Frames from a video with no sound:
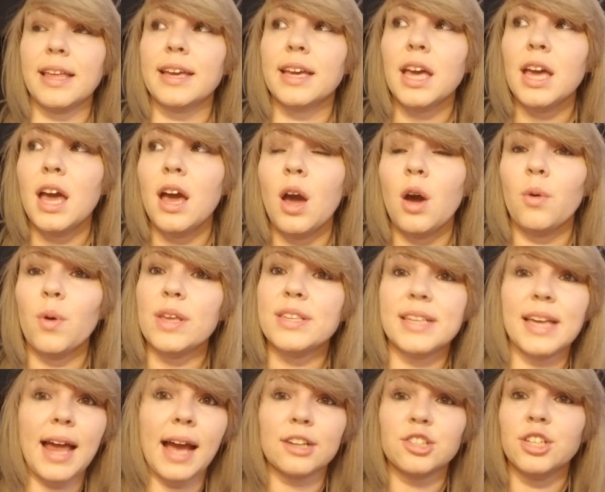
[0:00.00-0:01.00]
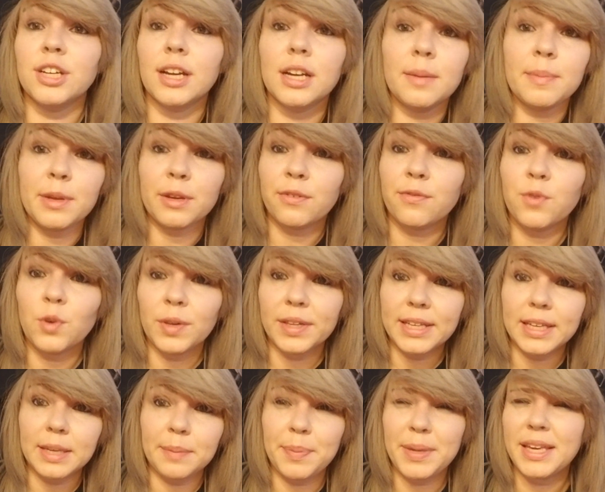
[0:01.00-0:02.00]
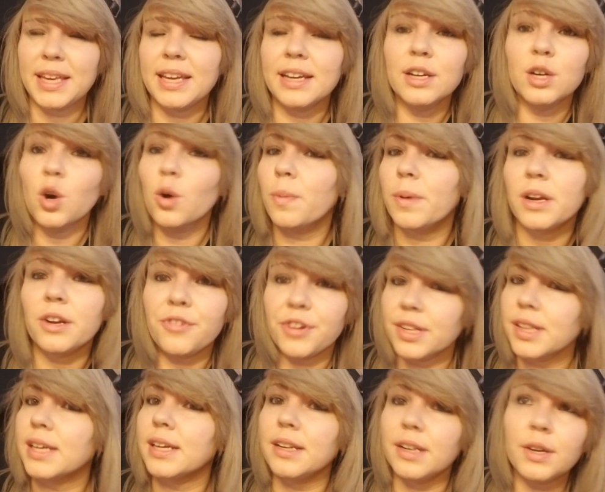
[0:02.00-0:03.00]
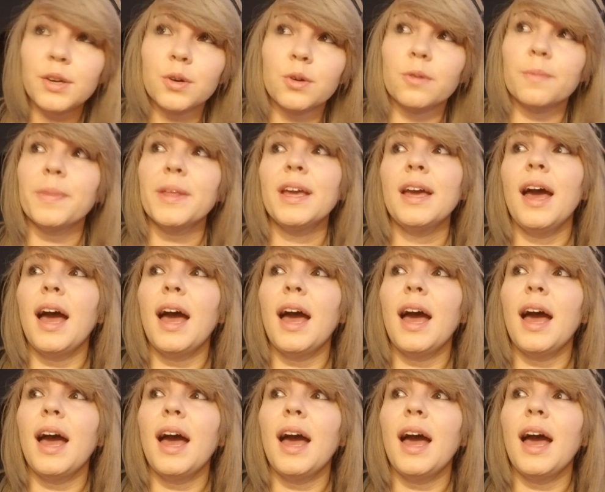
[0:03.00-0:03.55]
Like, is it actually going to be a full EP? Nobody really knew.